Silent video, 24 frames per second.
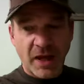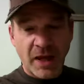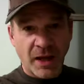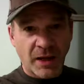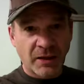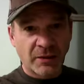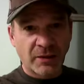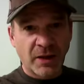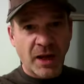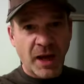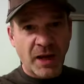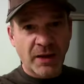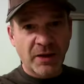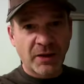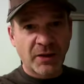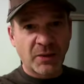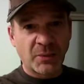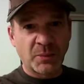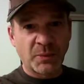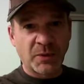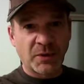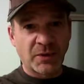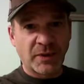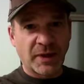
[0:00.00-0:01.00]
A lot of
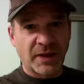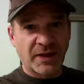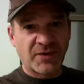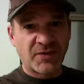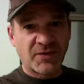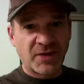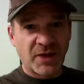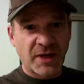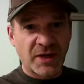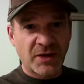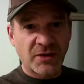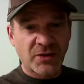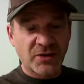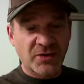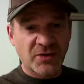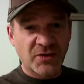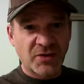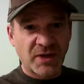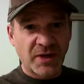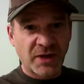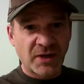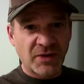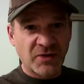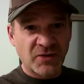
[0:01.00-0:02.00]
them are like senior
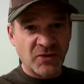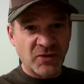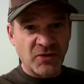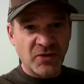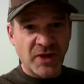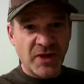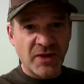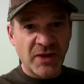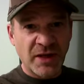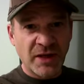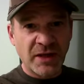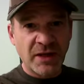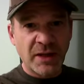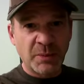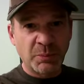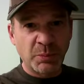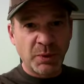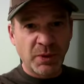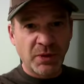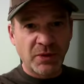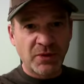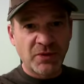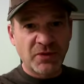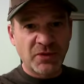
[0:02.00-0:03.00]
citizens. I think he
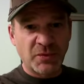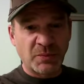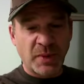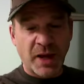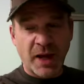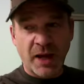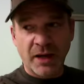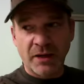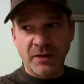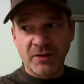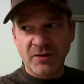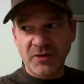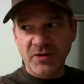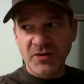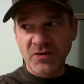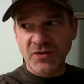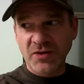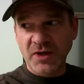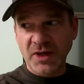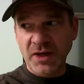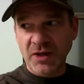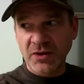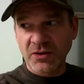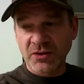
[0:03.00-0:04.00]
pulls them out of the
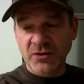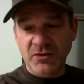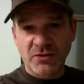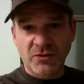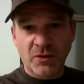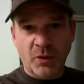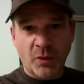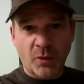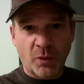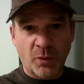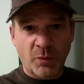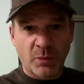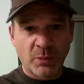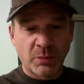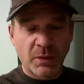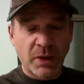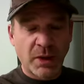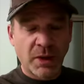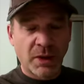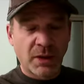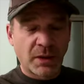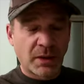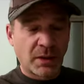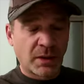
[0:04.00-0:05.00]
seniors' home
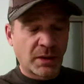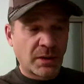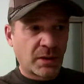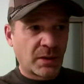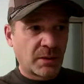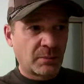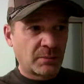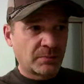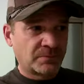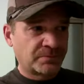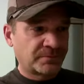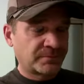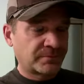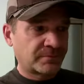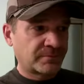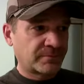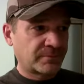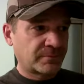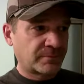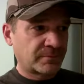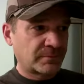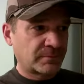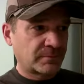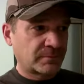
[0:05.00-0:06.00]

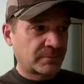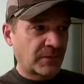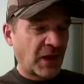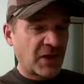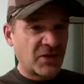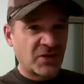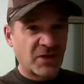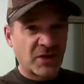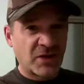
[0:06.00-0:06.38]
because